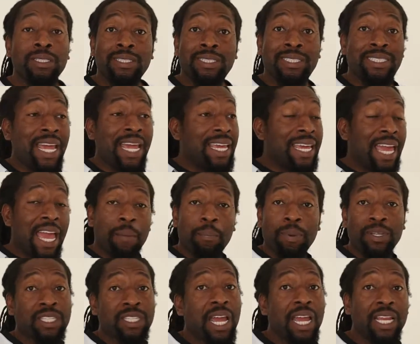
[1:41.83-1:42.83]
they can't
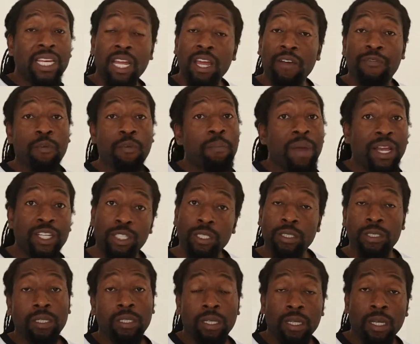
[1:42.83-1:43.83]
retain the
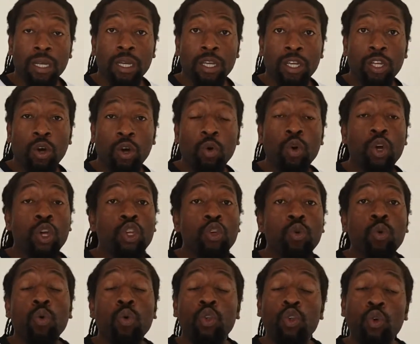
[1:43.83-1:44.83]
information. You know,
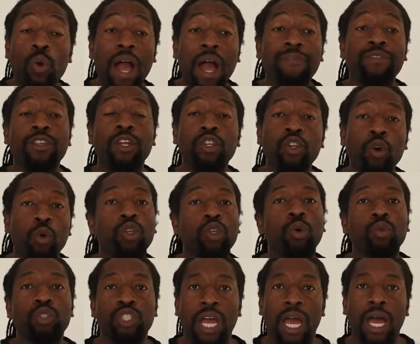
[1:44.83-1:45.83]
you have to know
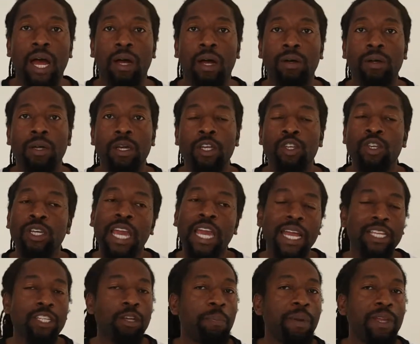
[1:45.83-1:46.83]
your child. You
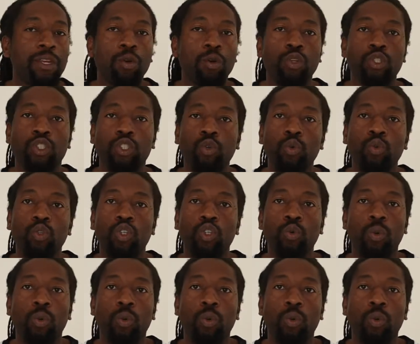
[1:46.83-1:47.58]
can't depend on the school to do